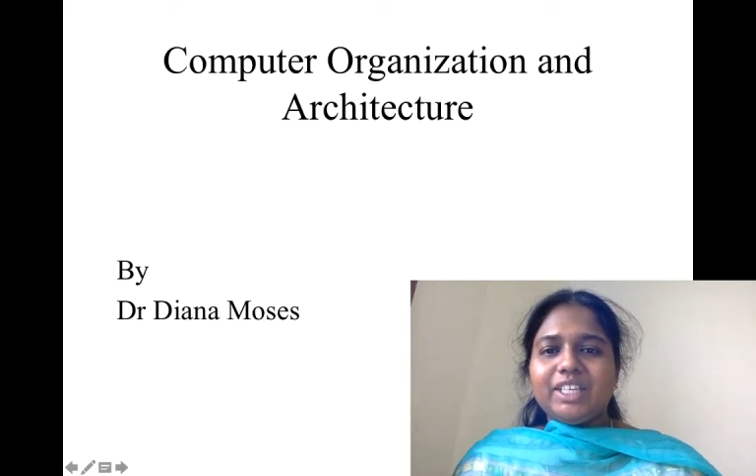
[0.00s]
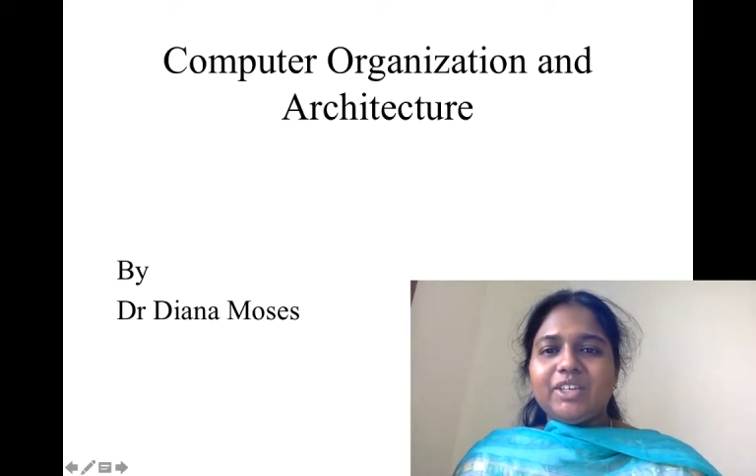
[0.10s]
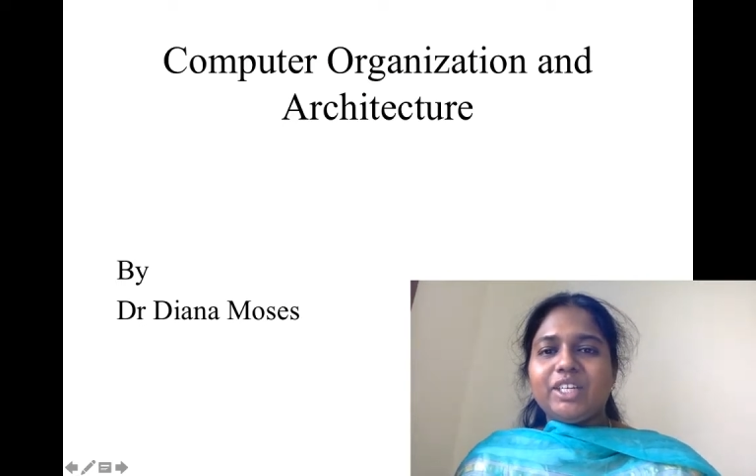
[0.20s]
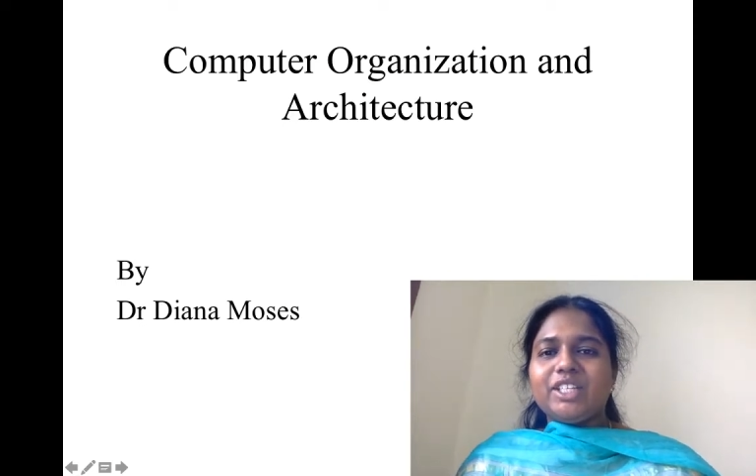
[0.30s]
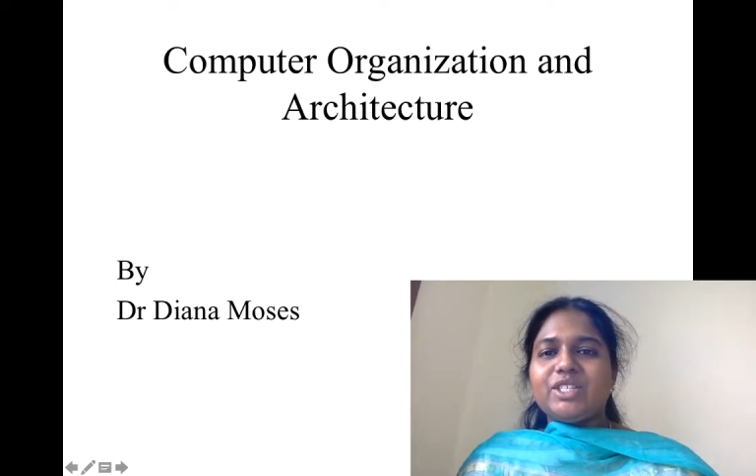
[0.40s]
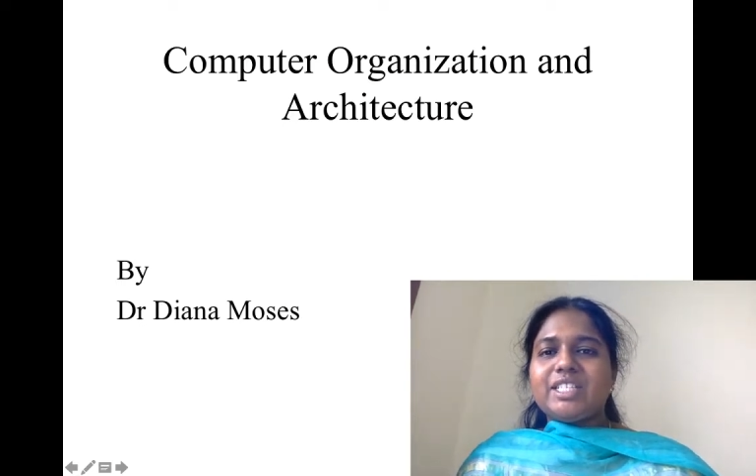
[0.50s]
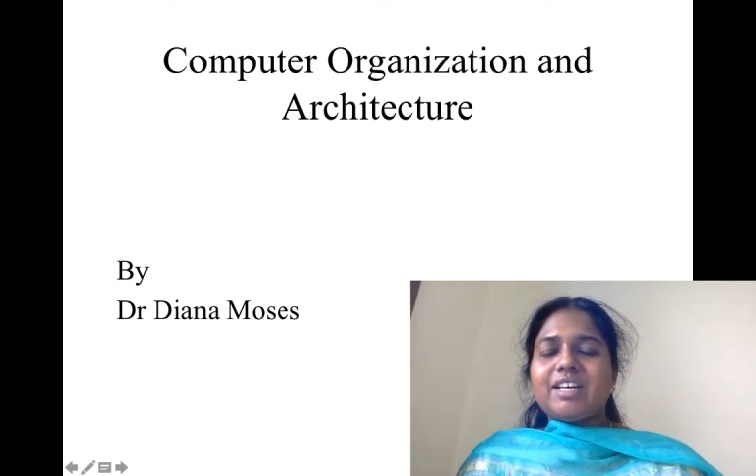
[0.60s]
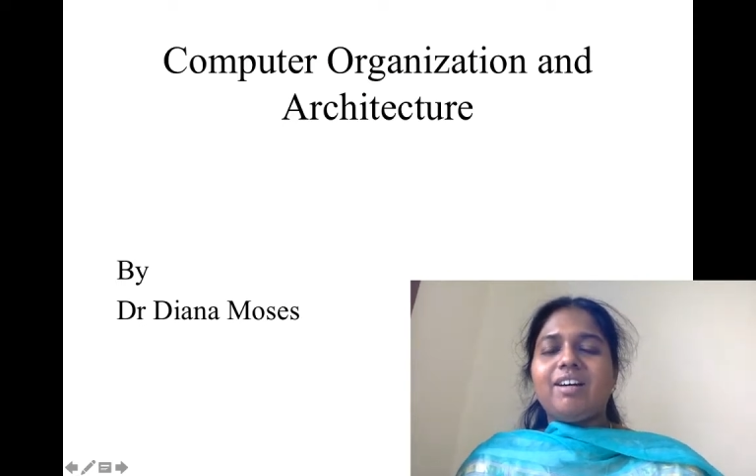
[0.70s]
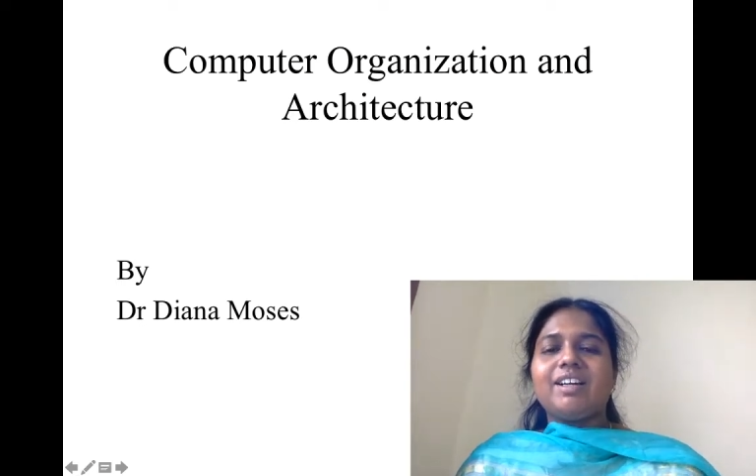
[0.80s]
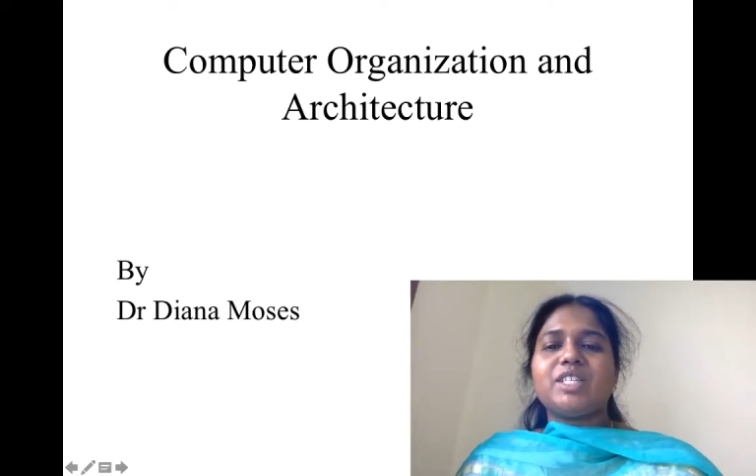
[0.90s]
are going to
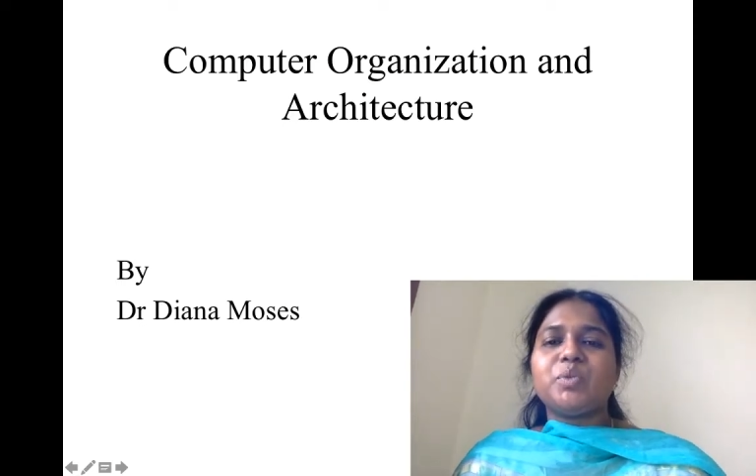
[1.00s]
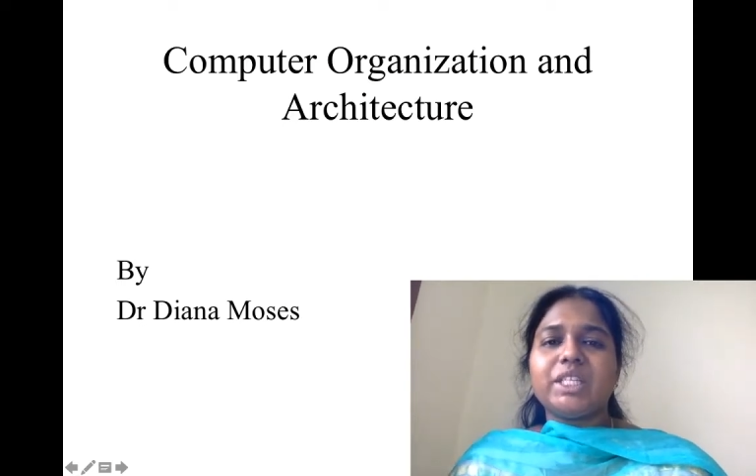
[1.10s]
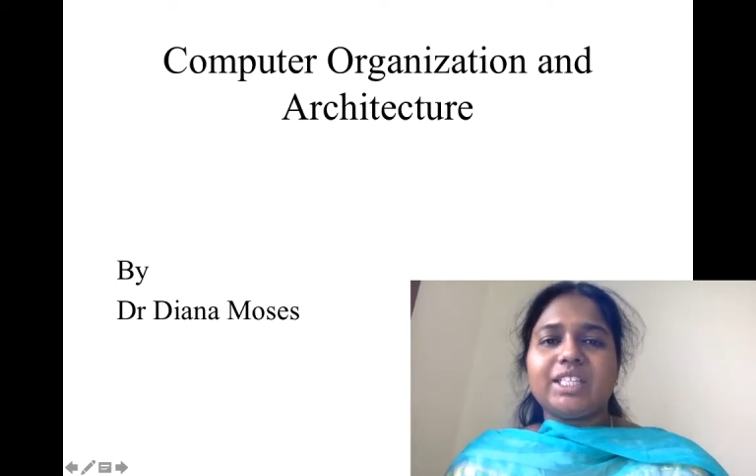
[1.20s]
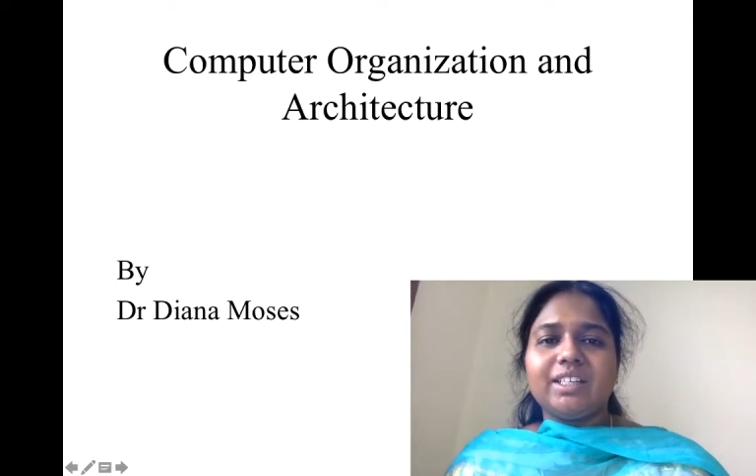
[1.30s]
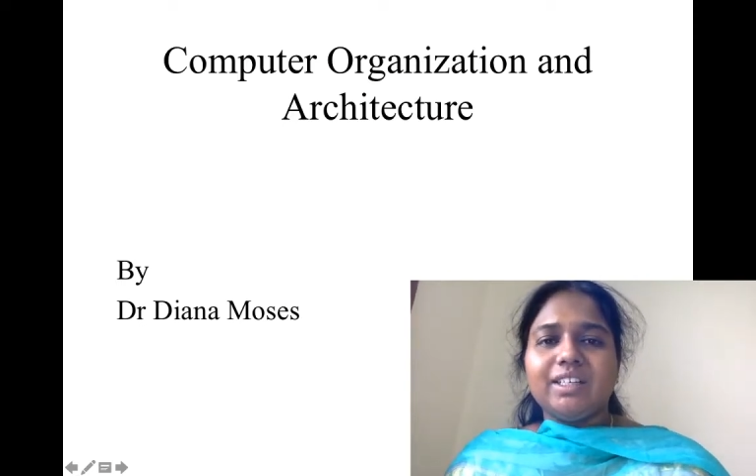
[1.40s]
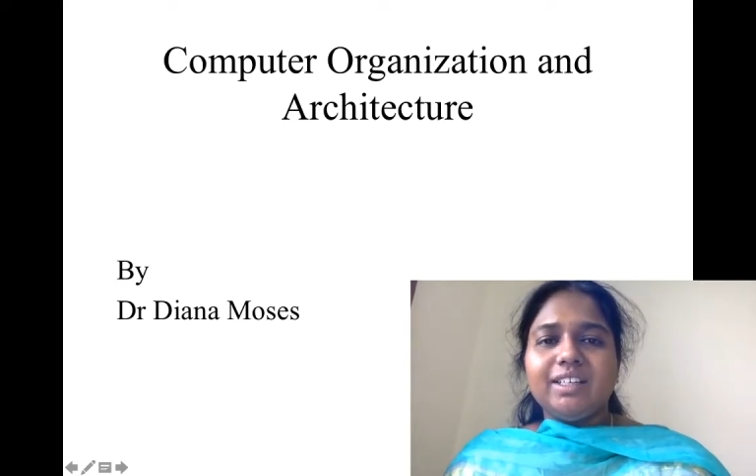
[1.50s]
start with the